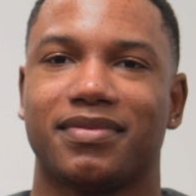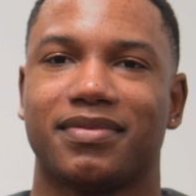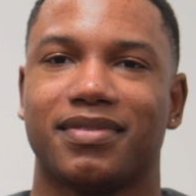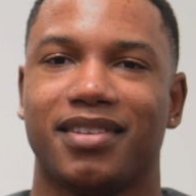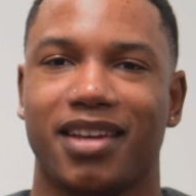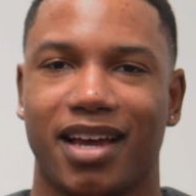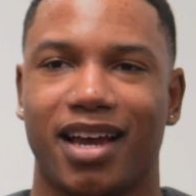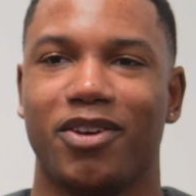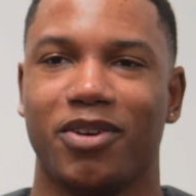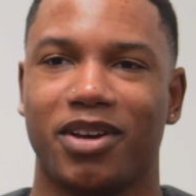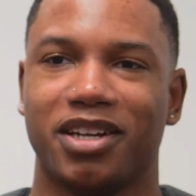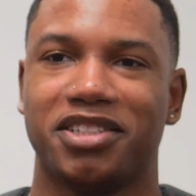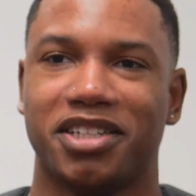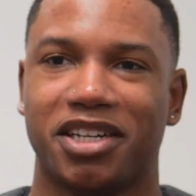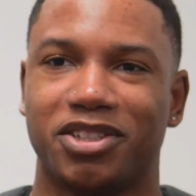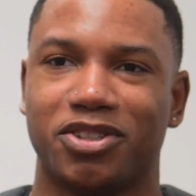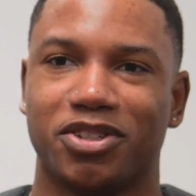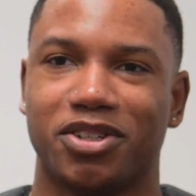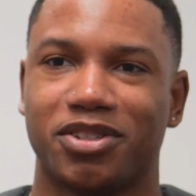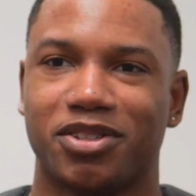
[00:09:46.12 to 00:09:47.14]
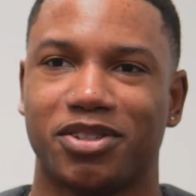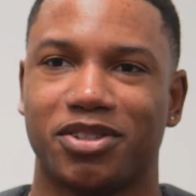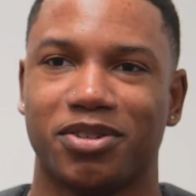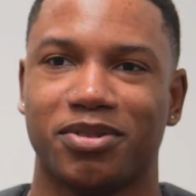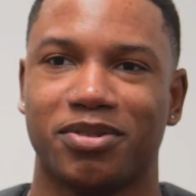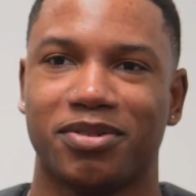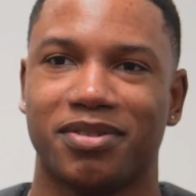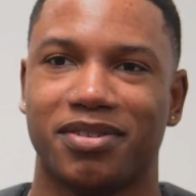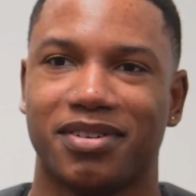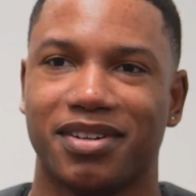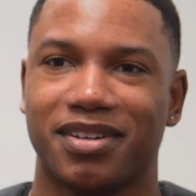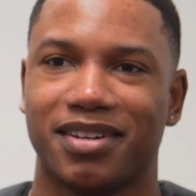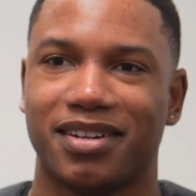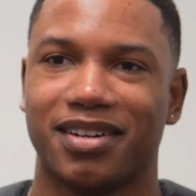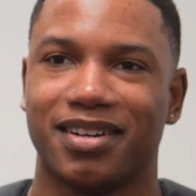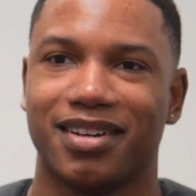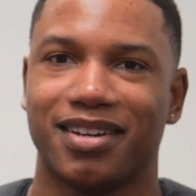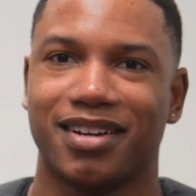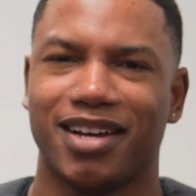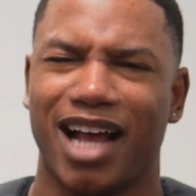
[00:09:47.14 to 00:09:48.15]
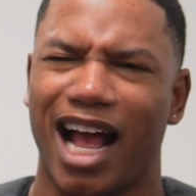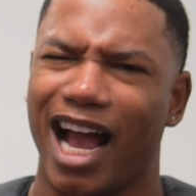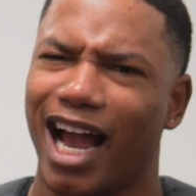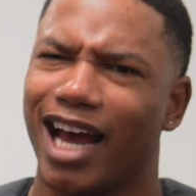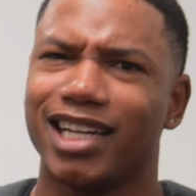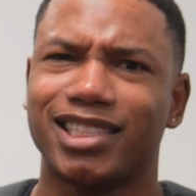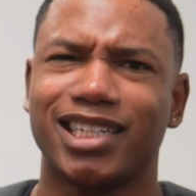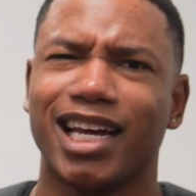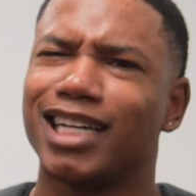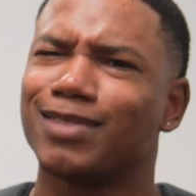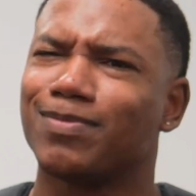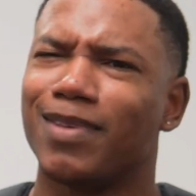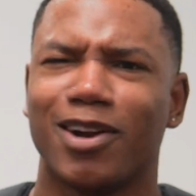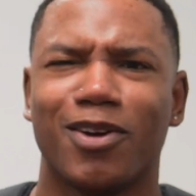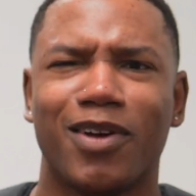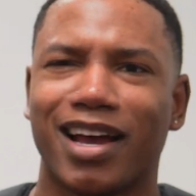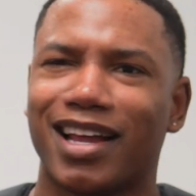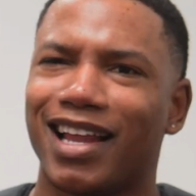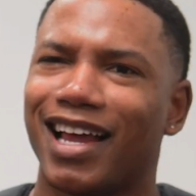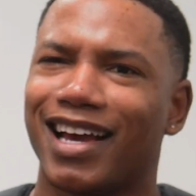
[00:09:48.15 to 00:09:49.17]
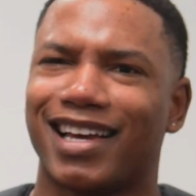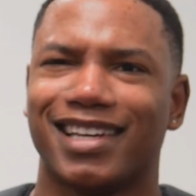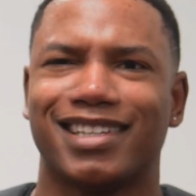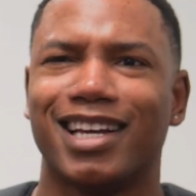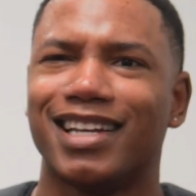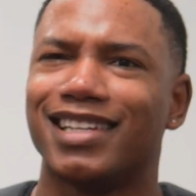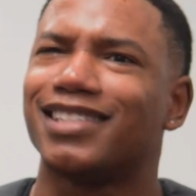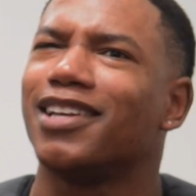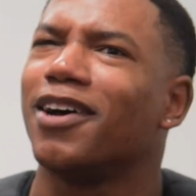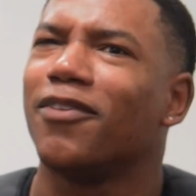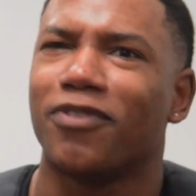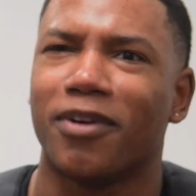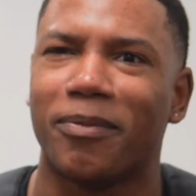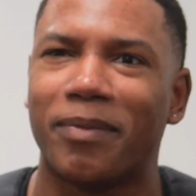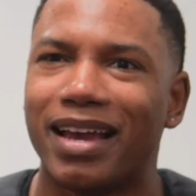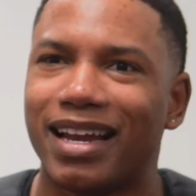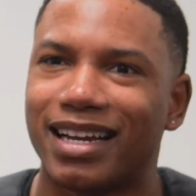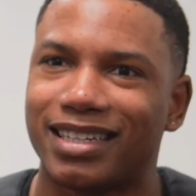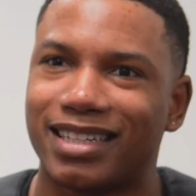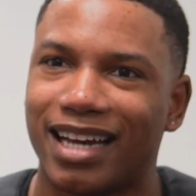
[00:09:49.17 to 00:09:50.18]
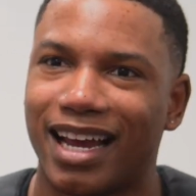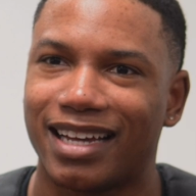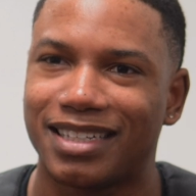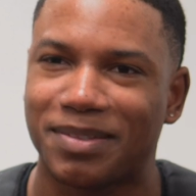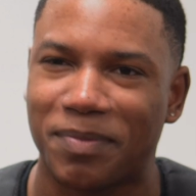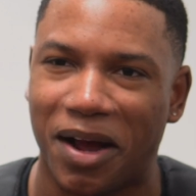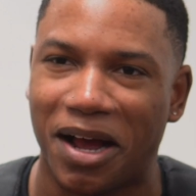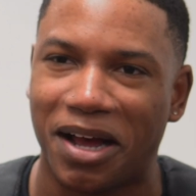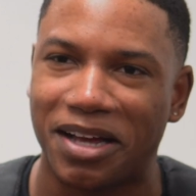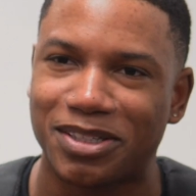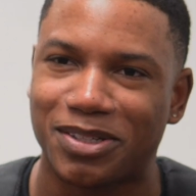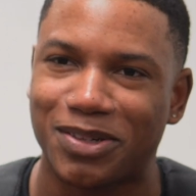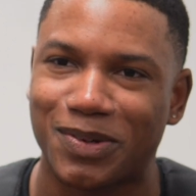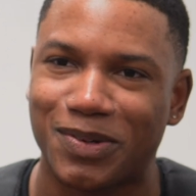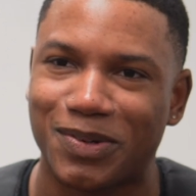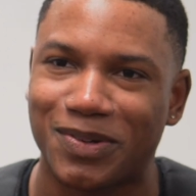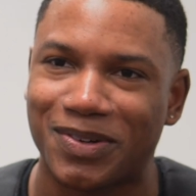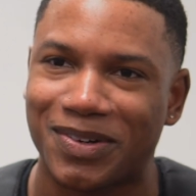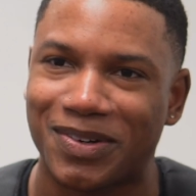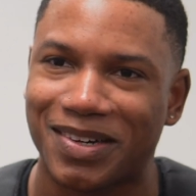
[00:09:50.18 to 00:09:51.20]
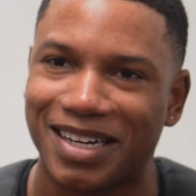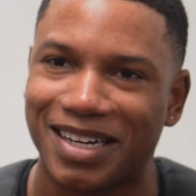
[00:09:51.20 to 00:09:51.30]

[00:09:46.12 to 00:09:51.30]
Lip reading: Yeah, you can change yours too. I gotta change mine. Don't act like it doesn't suck for me to change mine too.